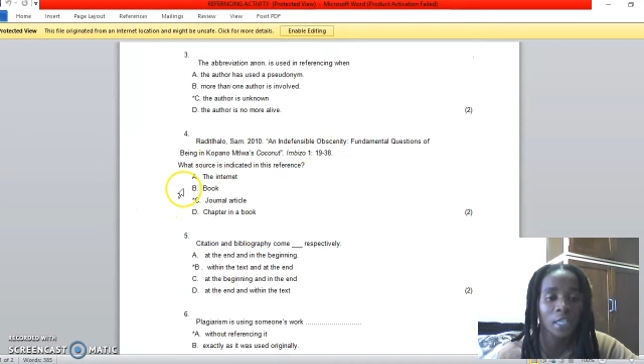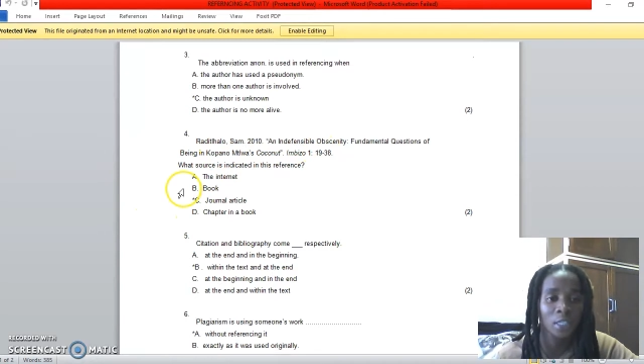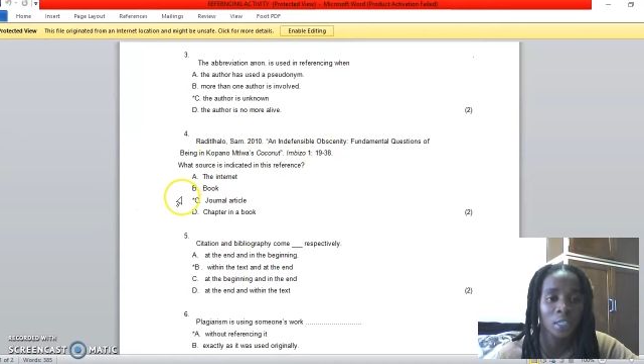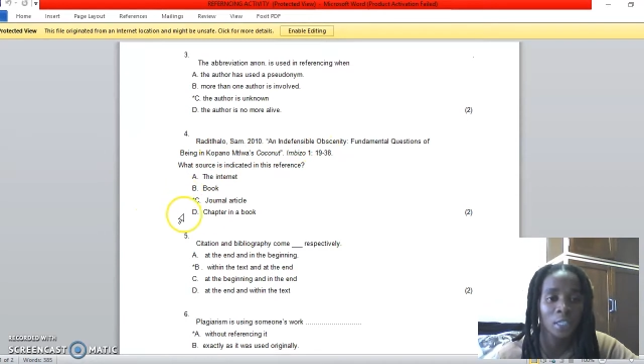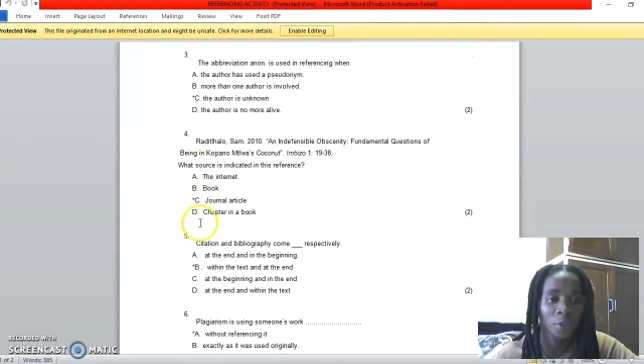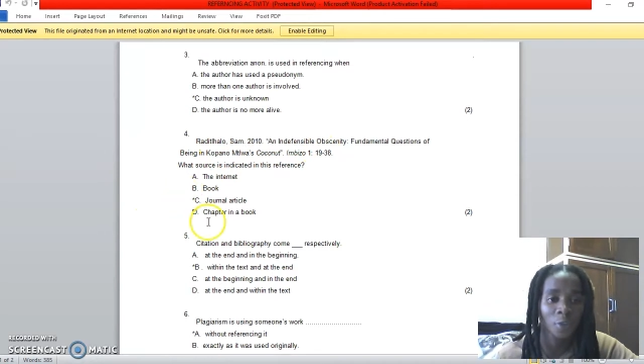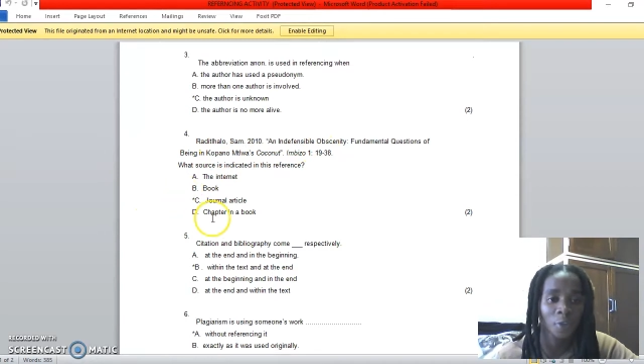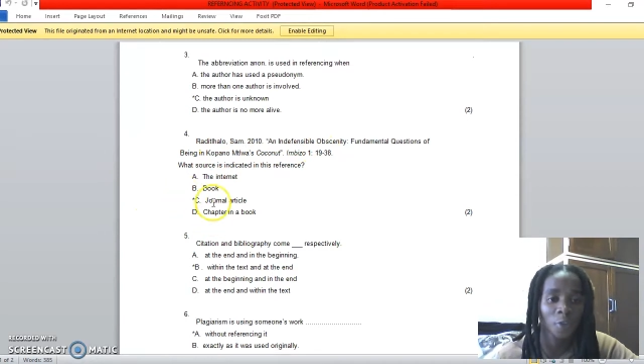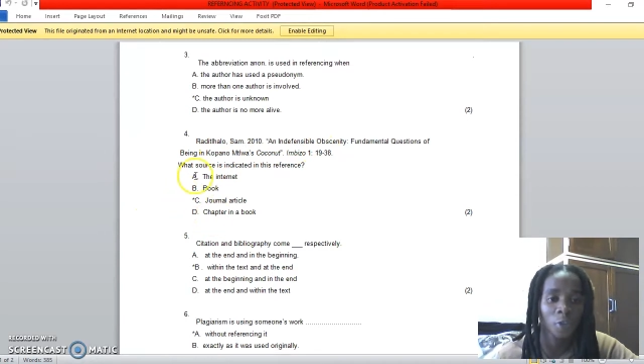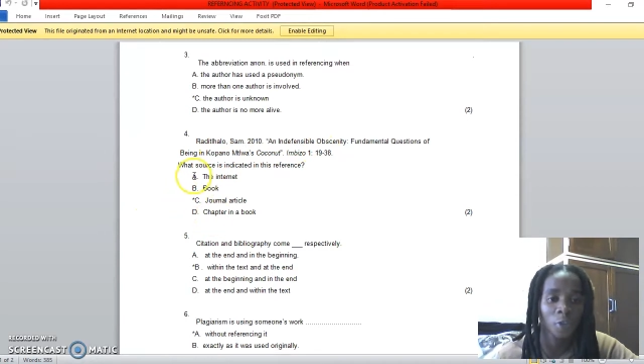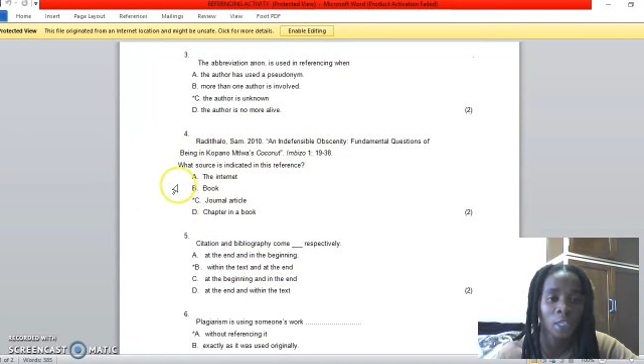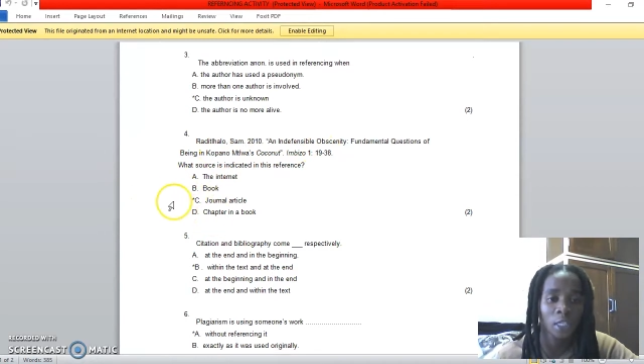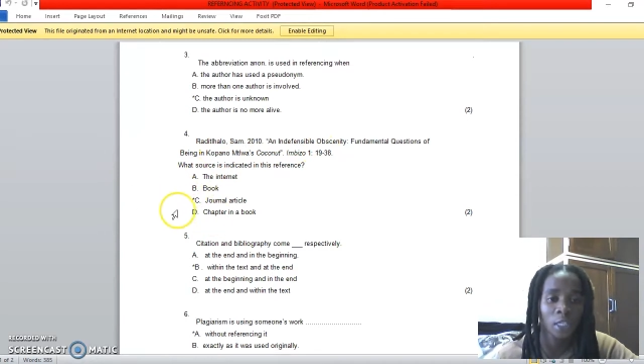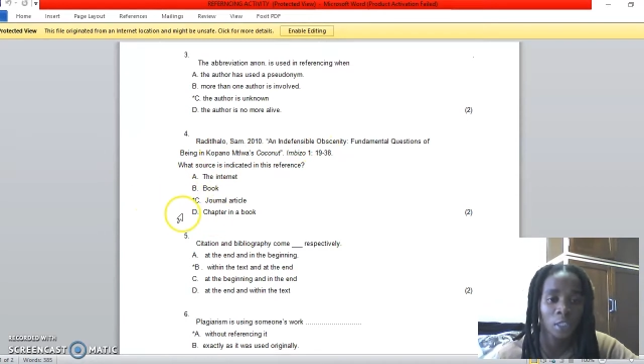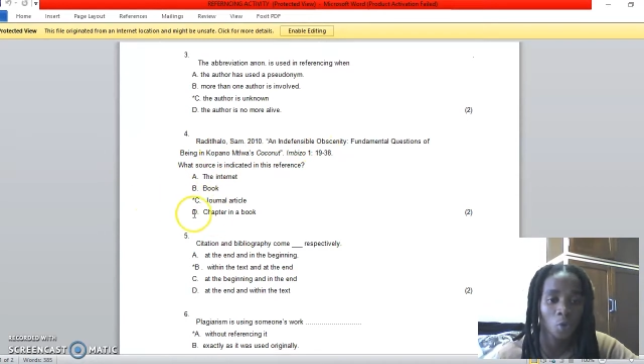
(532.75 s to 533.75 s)
answer for
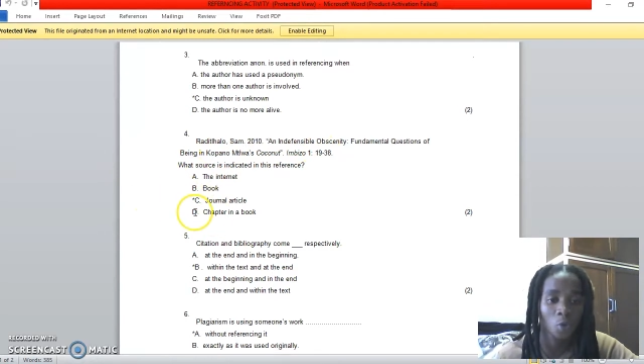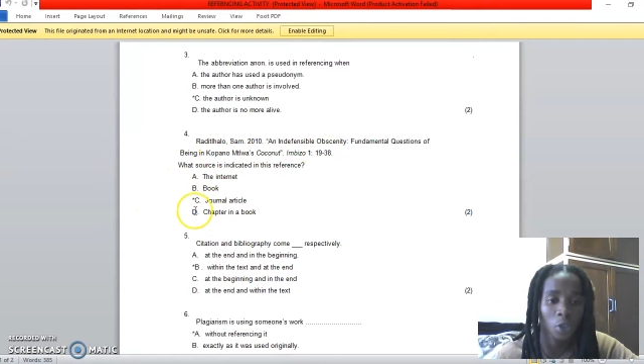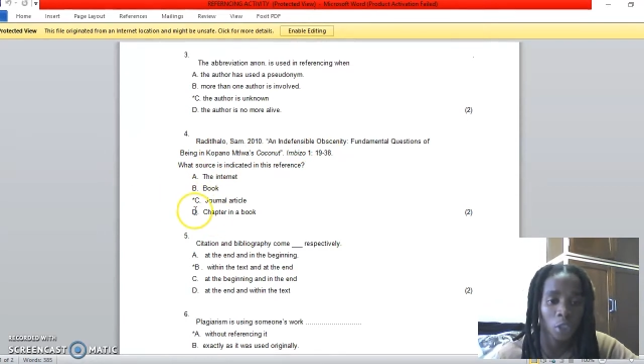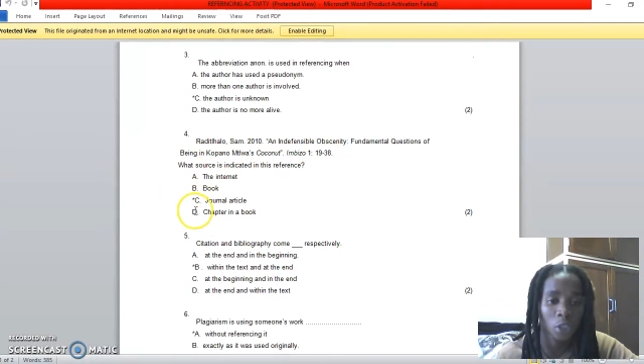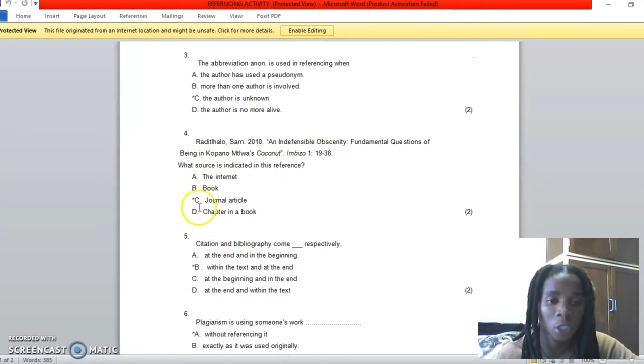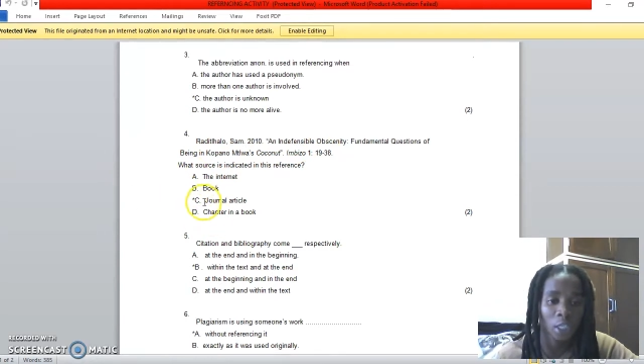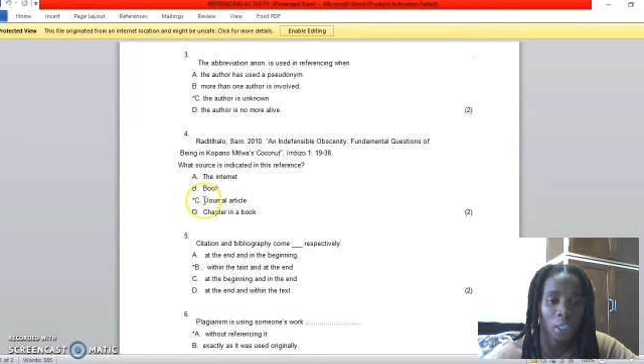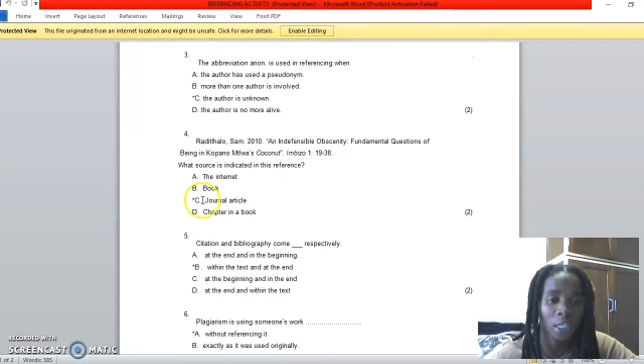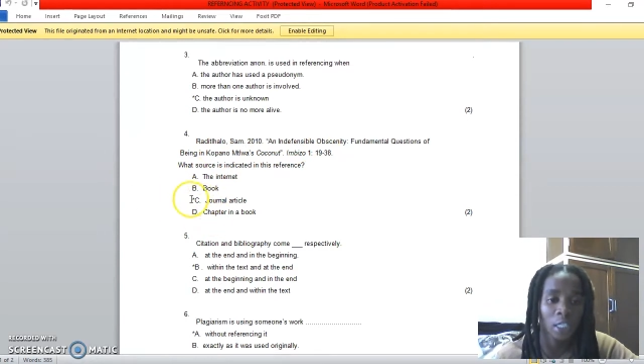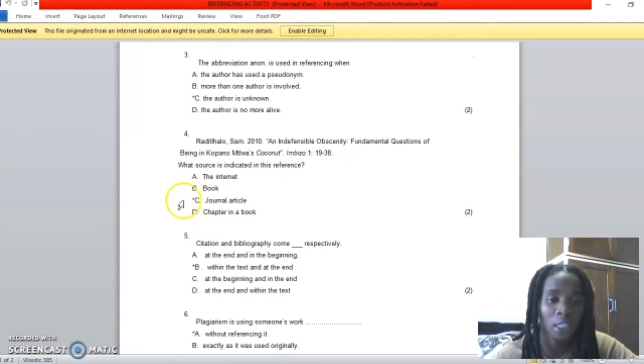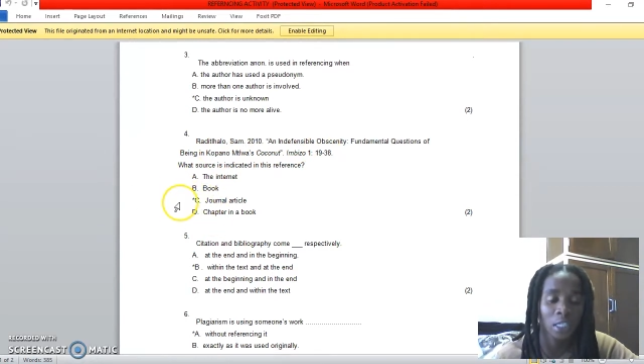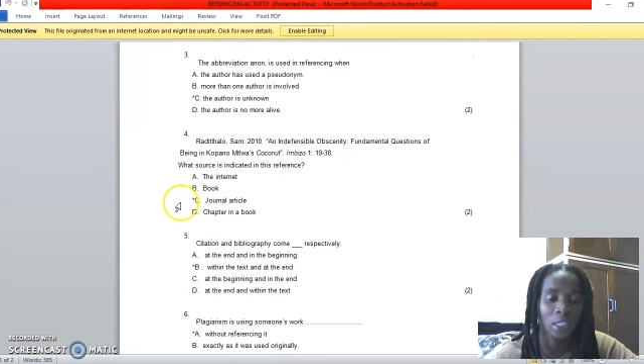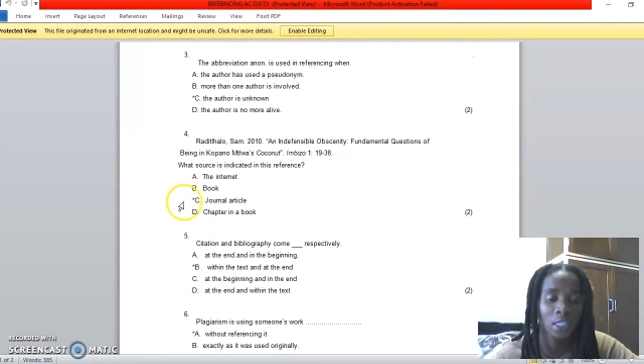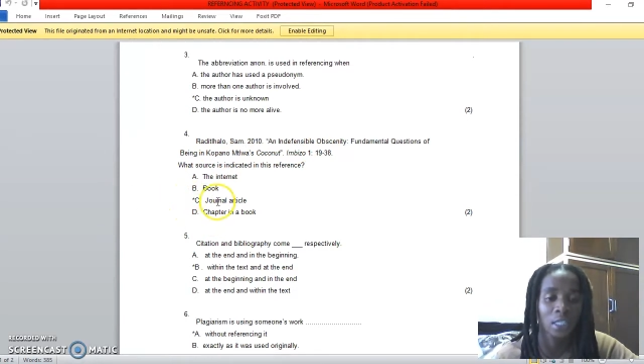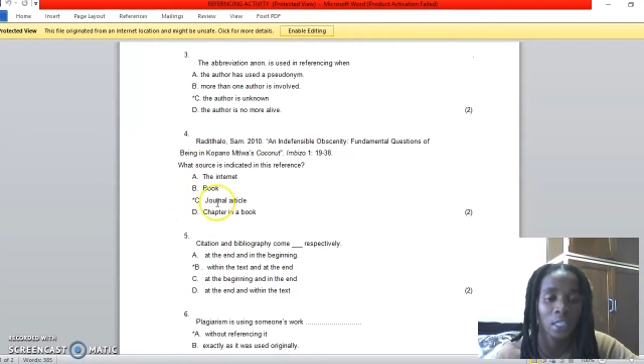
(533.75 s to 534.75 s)
this question
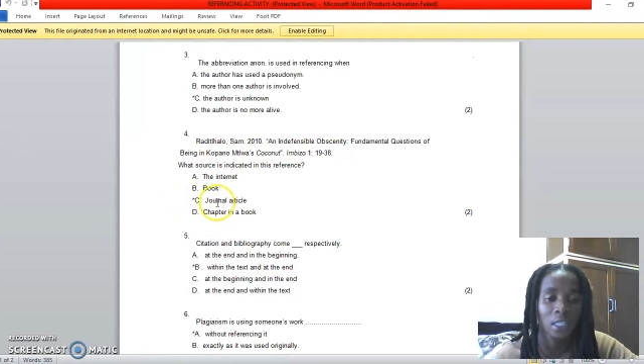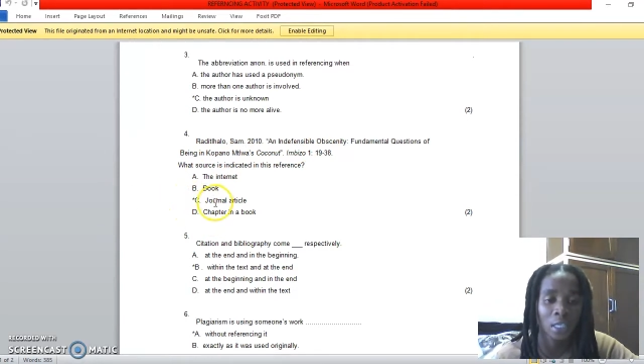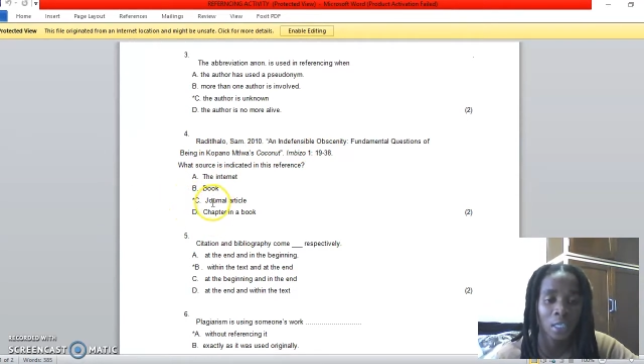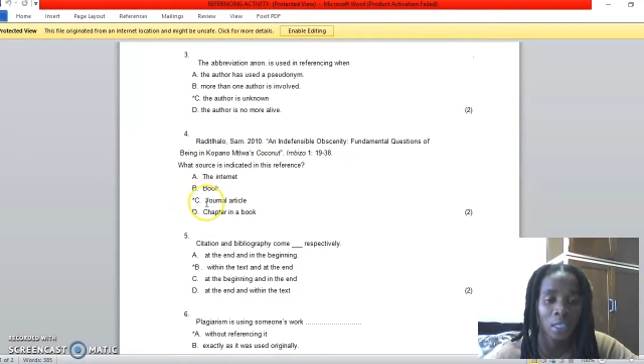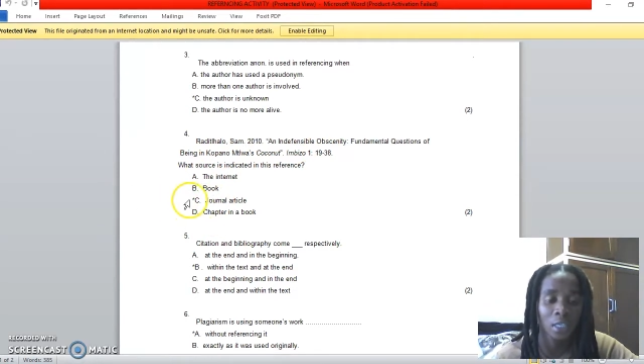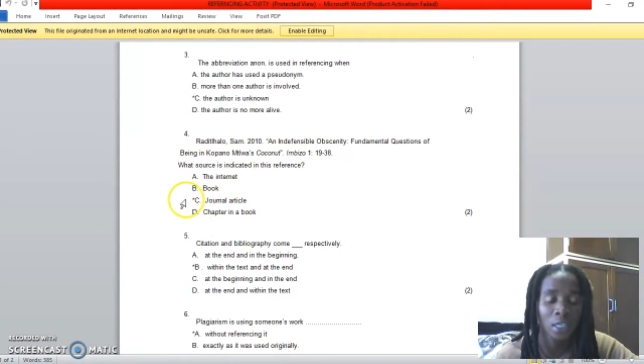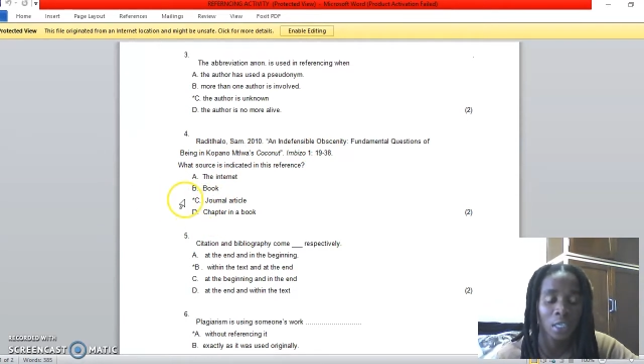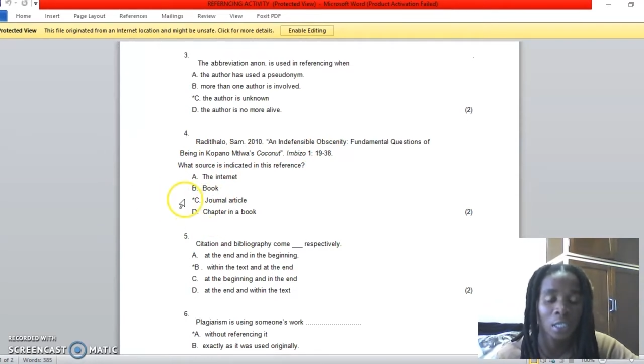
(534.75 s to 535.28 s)
is C.